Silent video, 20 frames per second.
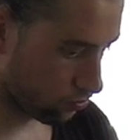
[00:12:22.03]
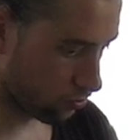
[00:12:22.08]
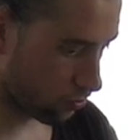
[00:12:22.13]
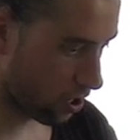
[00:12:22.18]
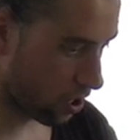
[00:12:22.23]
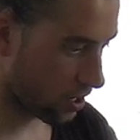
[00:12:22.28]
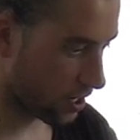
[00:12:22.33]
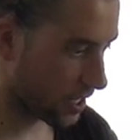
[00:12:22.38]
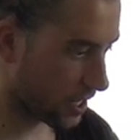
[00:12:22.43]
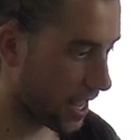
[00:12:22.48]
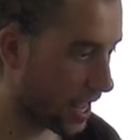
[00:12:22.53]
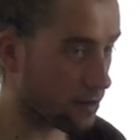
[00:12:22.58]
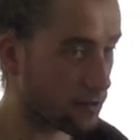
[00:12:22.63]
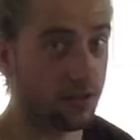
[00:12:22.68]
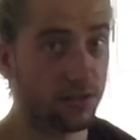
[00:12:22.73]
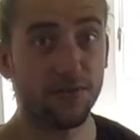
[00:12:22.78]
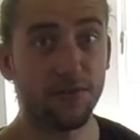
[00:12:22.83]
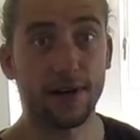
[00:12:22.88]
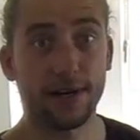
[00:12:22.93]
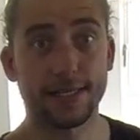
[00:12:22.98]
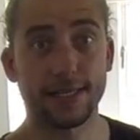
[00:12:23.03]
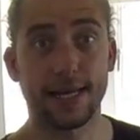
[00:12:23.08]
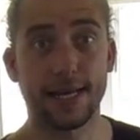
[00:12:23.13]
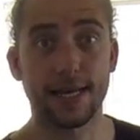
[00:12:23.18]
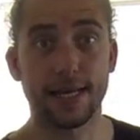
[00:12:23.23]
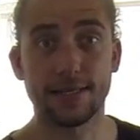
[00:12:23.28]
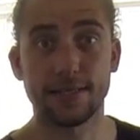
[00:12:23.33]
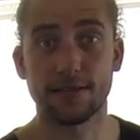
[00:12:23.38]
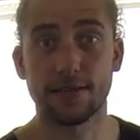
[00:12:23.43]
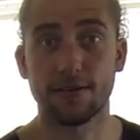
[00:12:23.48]
running out of
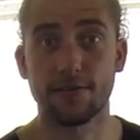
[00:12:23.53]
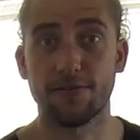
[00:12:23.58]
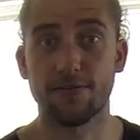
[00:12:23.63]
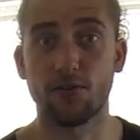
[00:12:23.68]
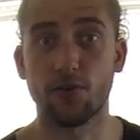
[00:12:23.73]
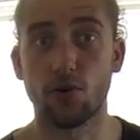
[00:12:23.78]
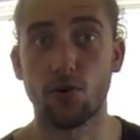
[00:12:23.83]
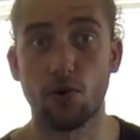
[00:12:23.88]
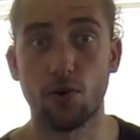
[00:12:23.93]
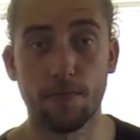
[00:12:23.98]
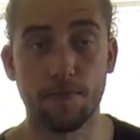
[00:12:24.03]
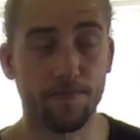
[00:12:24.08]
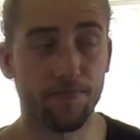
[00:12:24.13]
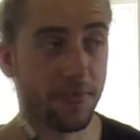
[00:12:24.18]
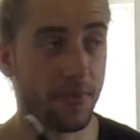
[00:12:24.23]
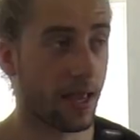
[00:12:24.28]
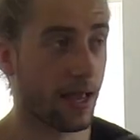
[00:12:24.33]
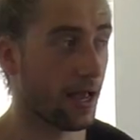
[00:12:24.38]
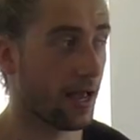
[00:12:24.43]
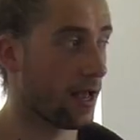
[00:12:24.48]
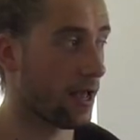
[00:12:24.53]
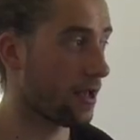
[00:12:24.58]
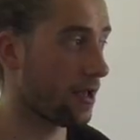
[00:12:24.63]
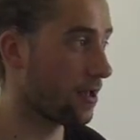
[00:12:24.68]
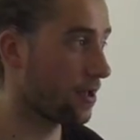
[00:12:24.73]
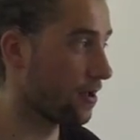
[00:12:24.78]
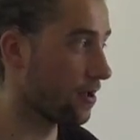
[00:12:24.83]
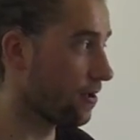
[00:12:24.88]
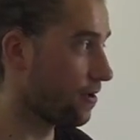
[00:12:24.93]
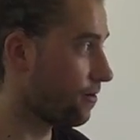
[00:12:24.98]
ideas for
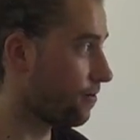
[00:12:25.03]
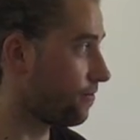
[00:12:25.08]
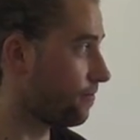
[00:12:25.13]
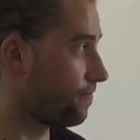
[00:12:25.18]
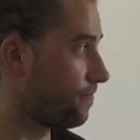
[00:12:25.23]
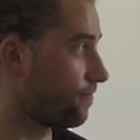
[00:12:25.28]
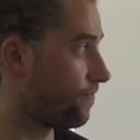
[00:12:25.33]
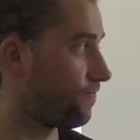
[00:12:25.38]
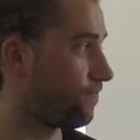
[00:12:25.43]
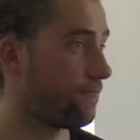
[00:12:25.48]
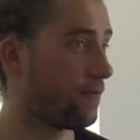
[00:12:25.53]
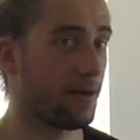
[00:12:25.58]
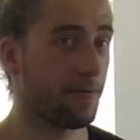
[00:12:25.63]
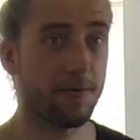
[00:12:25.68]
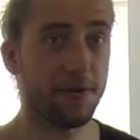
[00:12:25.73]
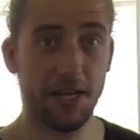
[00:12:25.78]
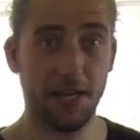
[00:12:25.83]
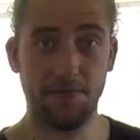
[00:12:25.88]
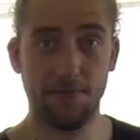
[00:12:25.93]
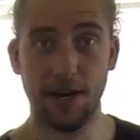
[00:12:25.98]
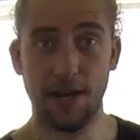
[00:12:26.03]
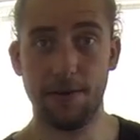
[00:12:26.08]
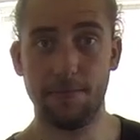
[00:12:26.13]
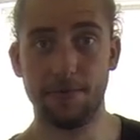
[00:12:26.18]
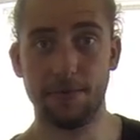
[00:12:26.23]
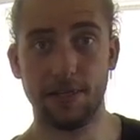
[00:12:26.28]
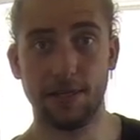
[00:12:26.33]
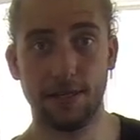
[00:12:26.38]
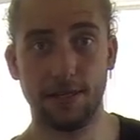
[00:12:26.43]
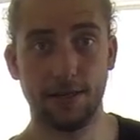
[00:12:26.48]
flippity
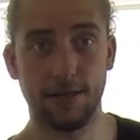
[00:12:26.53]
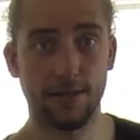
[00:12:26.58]
flips.